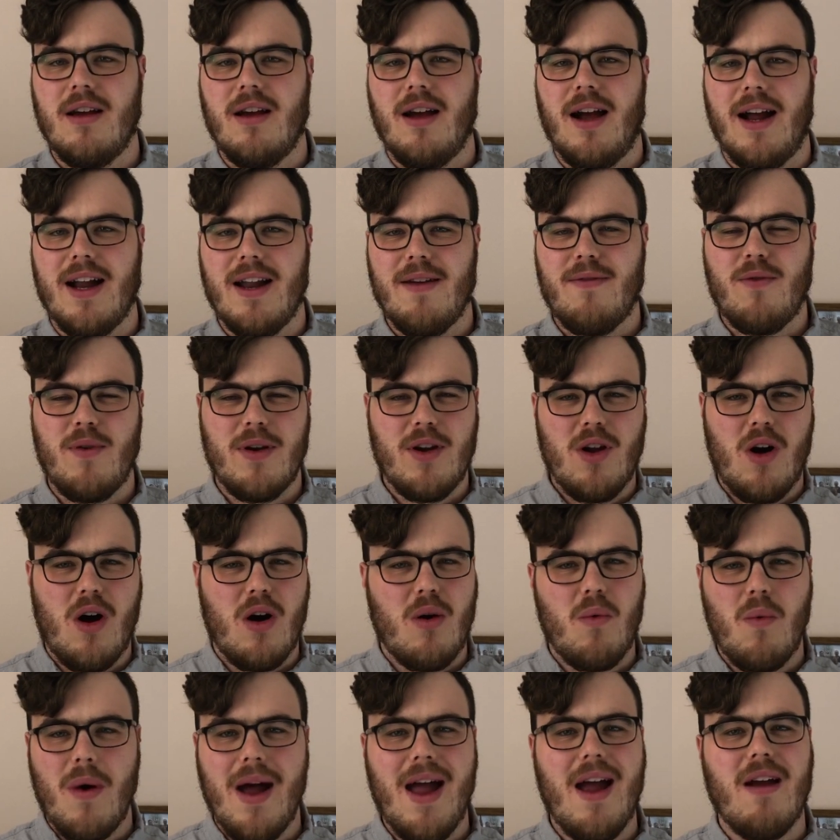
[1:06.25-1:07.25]
And if we're not
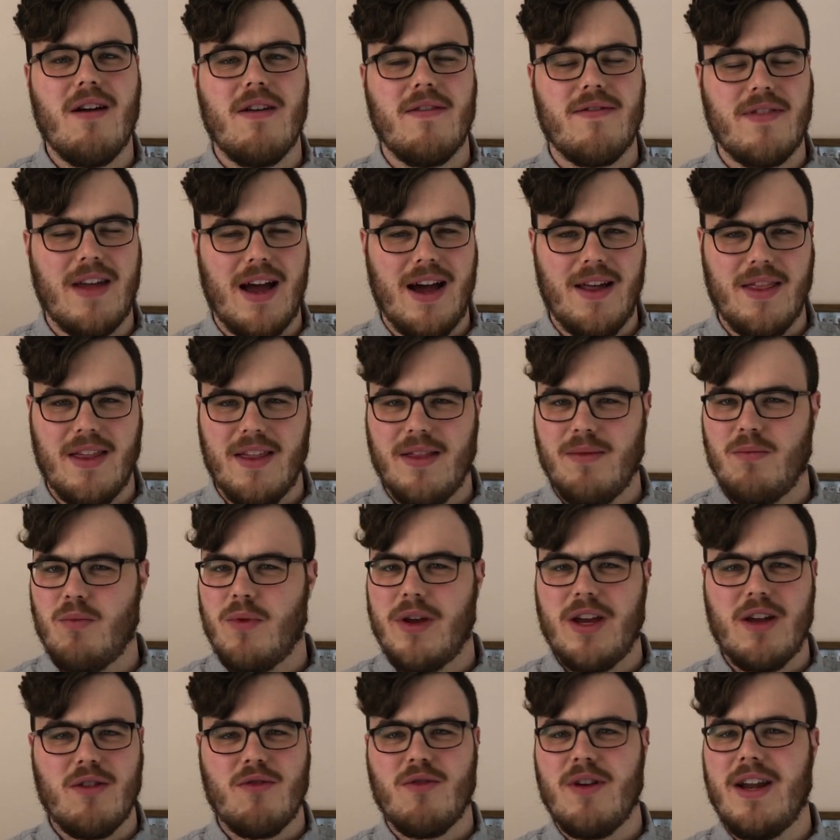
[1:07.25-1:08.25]
aware of that, then we
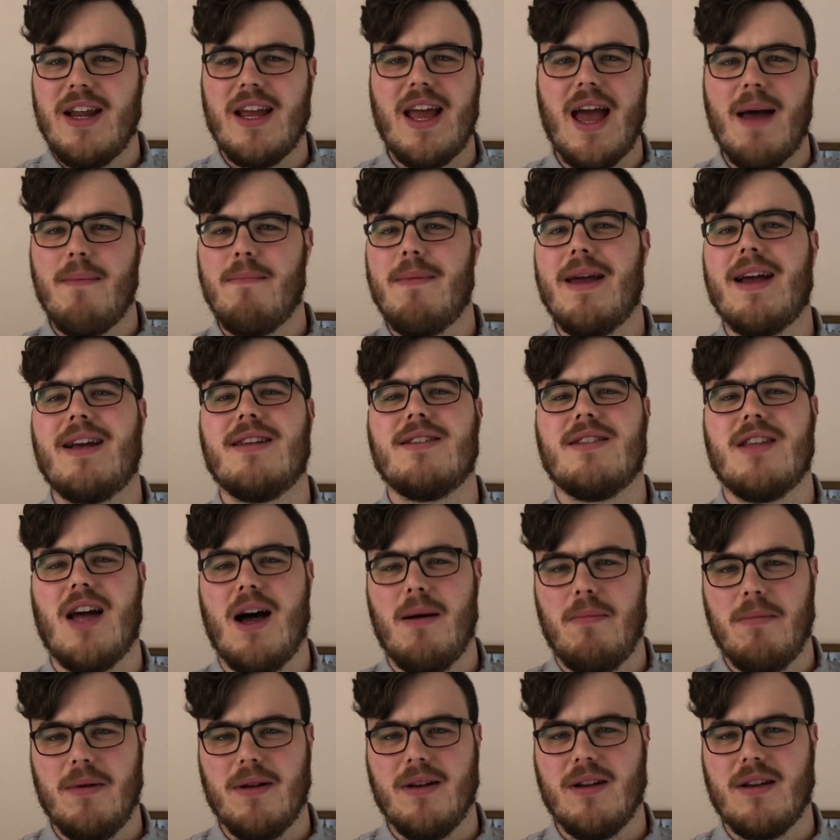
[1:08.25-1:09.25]
could really get mixed
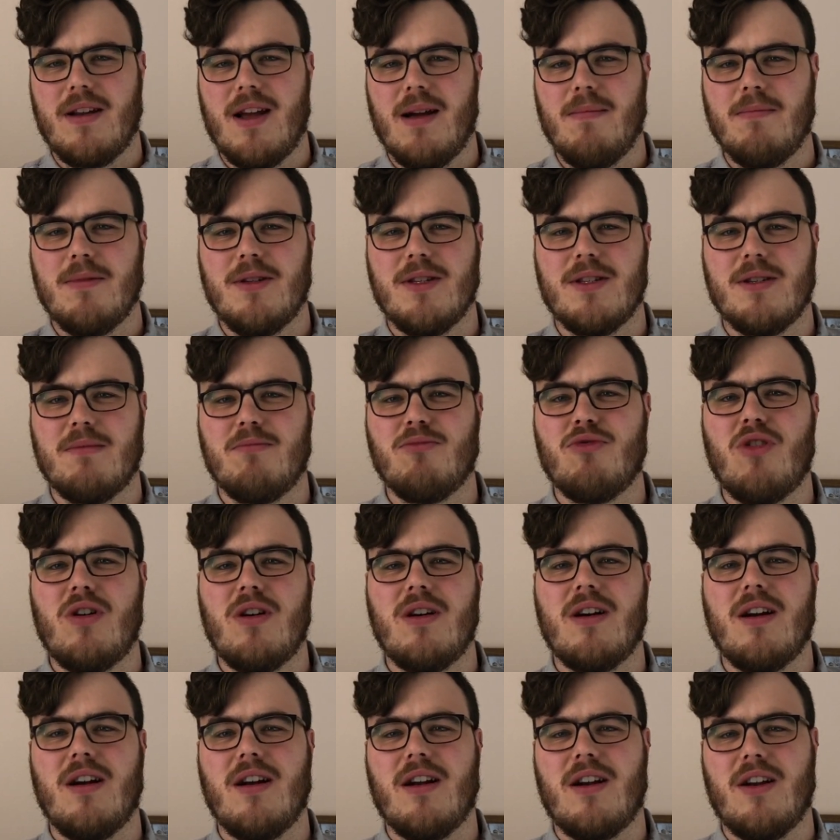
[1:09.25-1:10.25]
up and come to some wrong
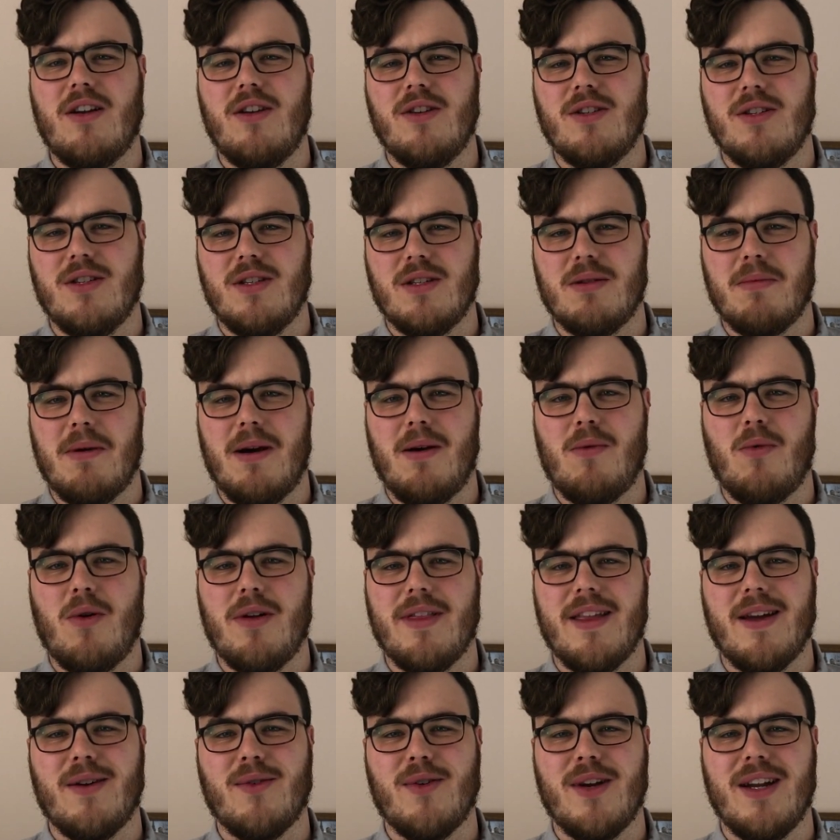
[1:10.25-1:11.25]
conclusions about what
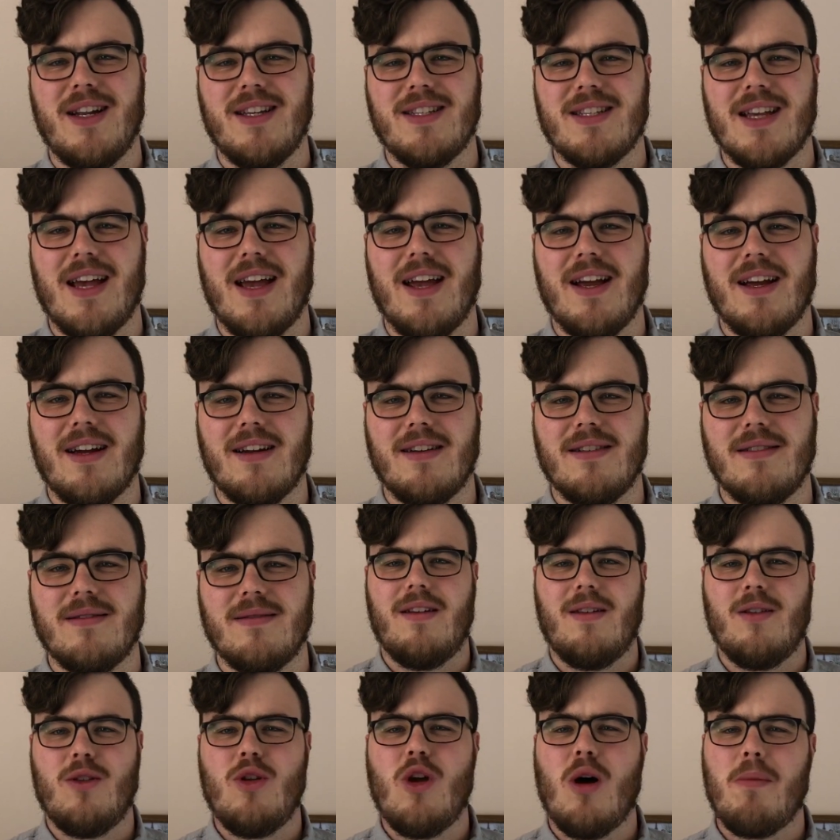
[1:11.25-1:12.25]
they're really saying.
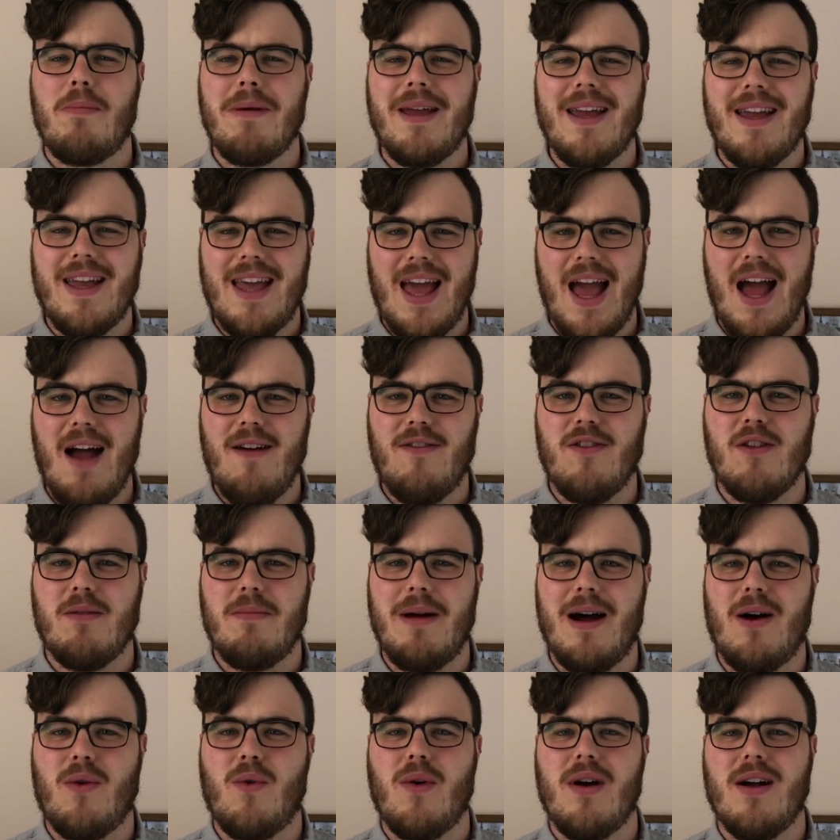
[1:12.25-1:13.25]
Not being careful
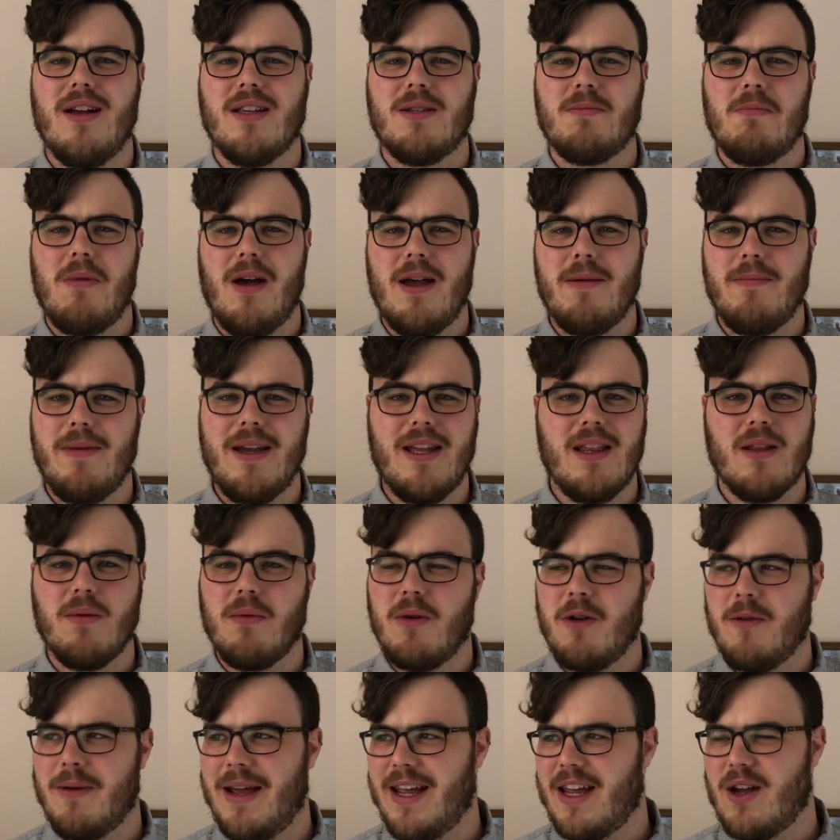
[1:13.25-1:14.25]
about words might mean that
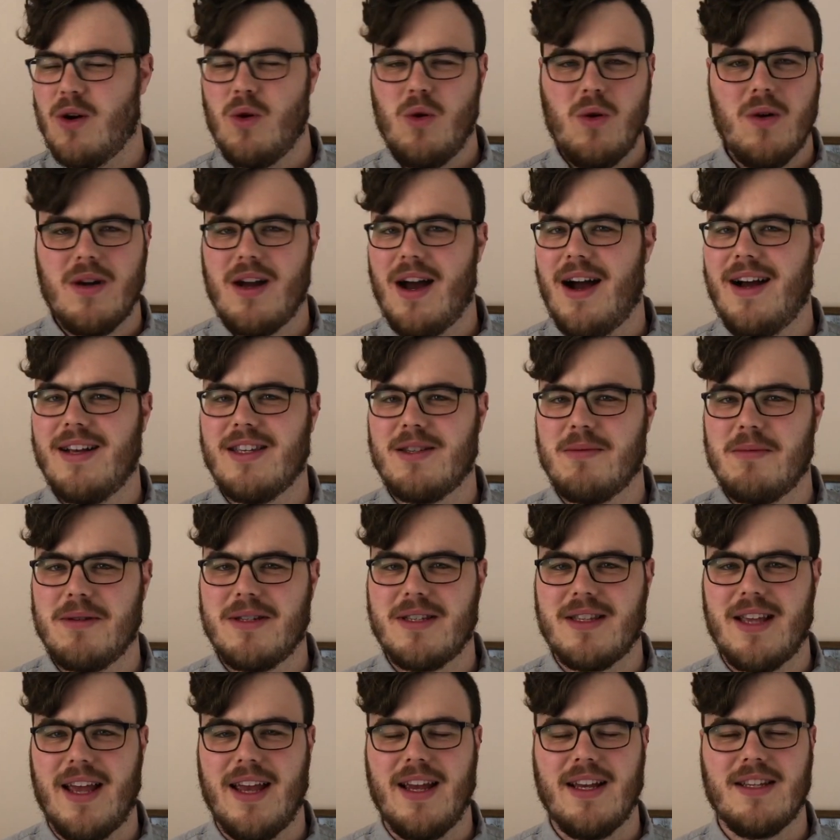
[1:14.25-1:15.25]
we make all kinds of
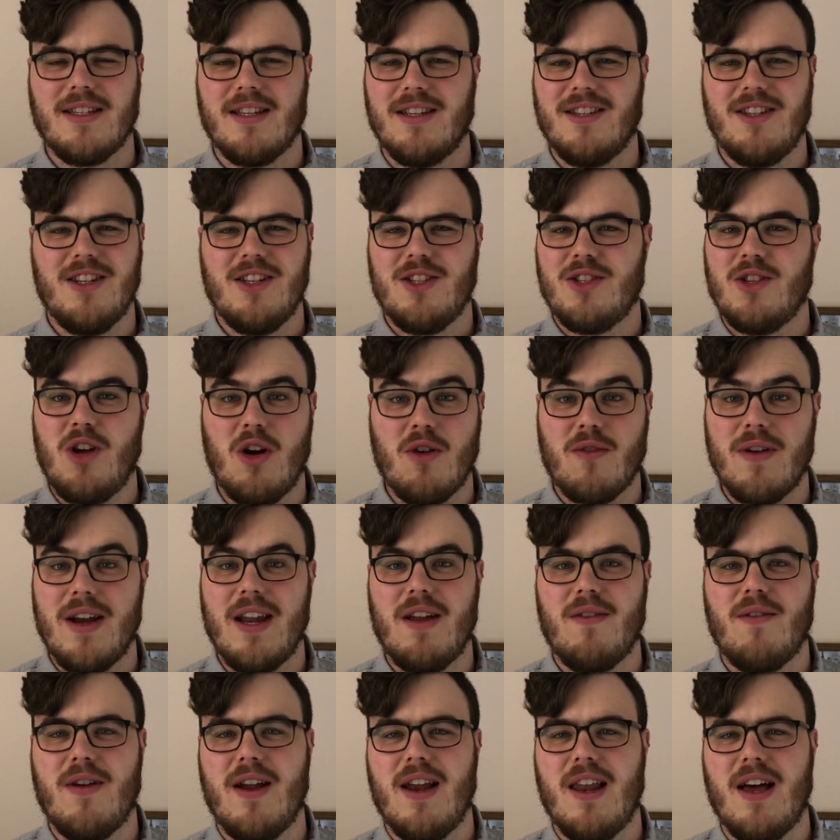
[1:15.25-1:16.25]
mistakes and just not really
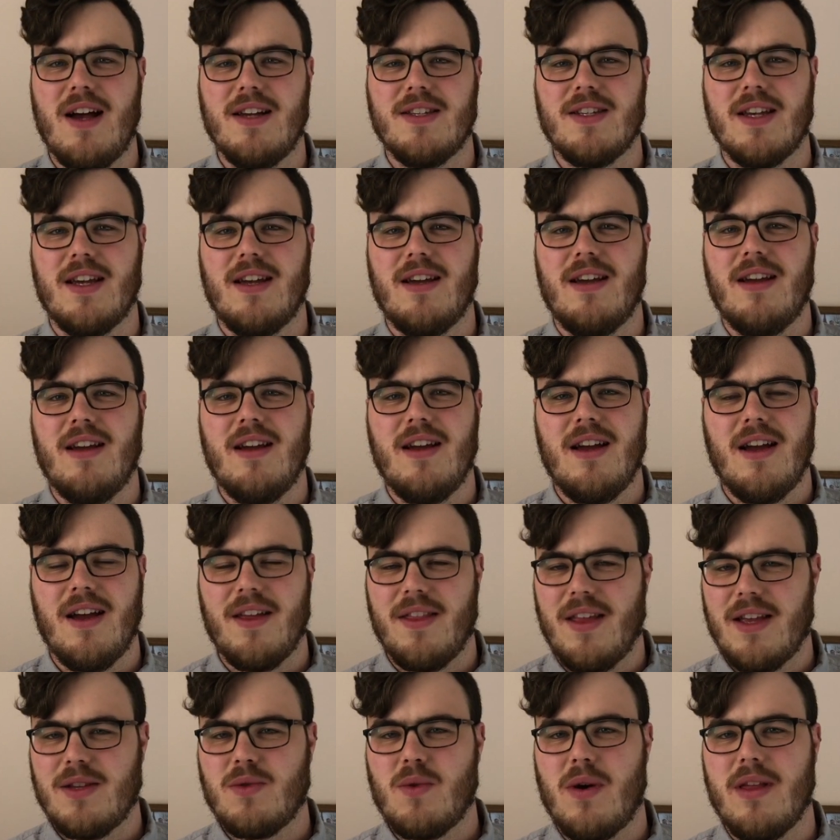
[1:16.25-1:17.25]
realise it. And
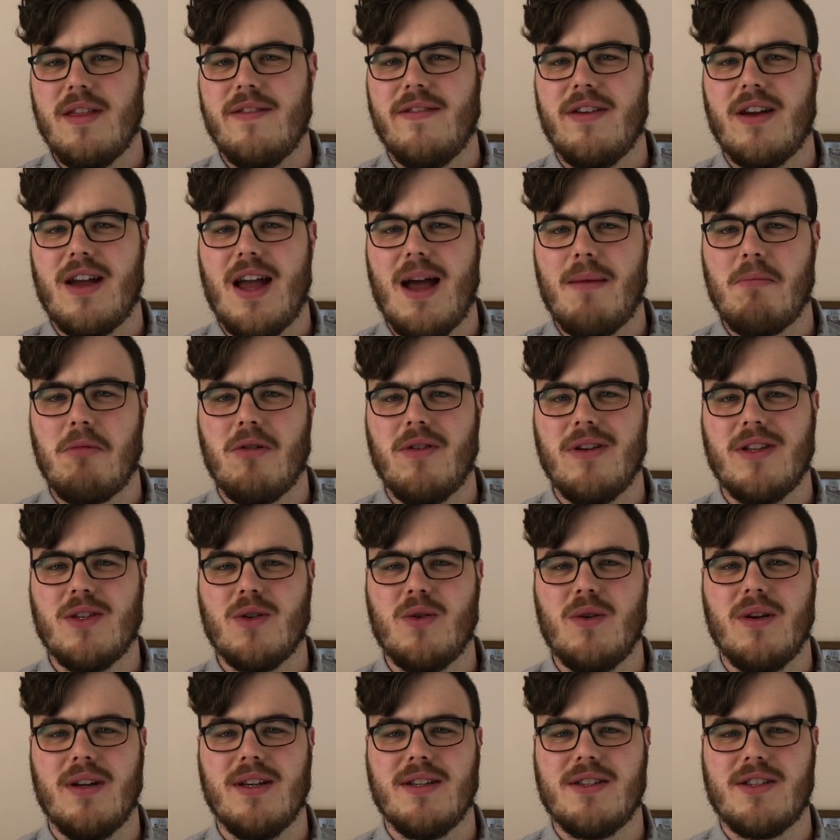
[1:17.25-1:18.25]
that's why the vocabulary
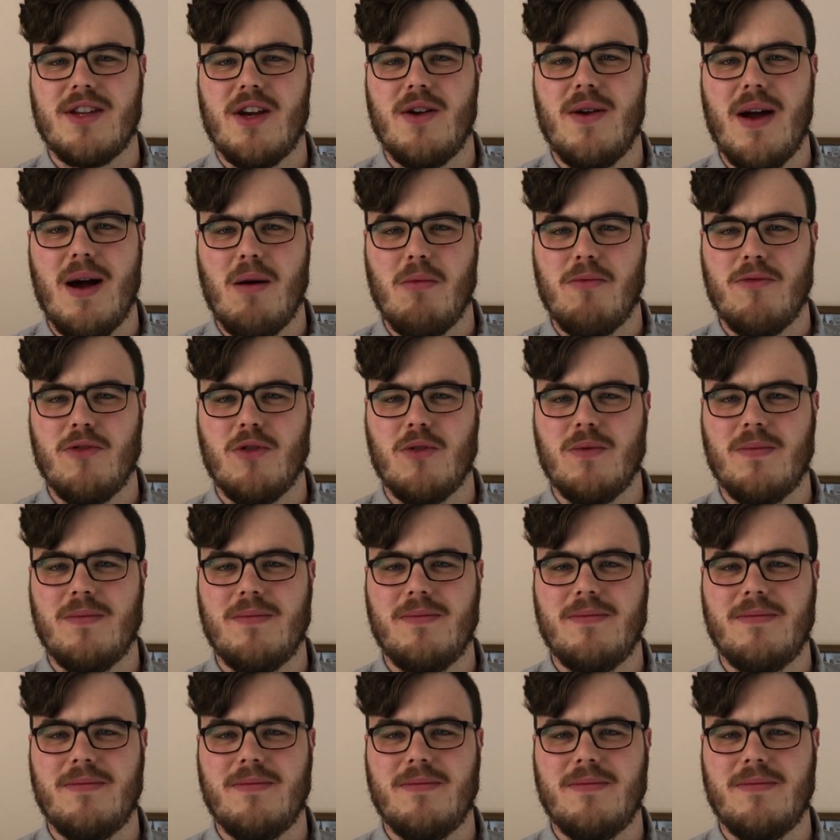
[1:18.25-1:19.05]
tool is so helpful.